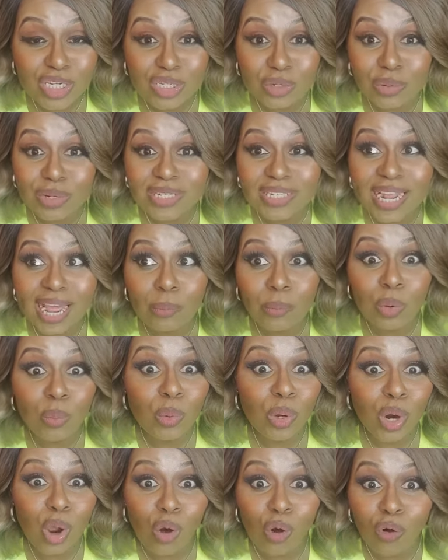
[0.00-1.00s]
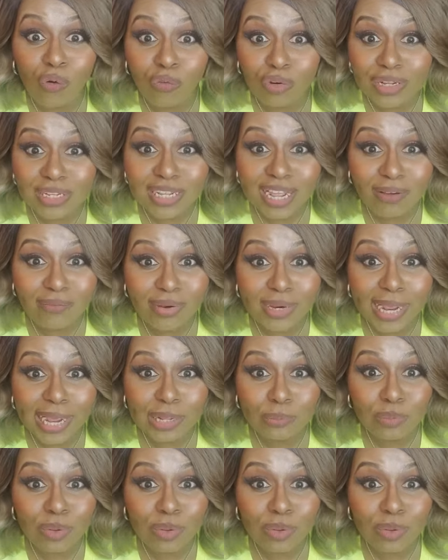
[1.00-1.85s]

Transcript: So it's like we went over 7 days.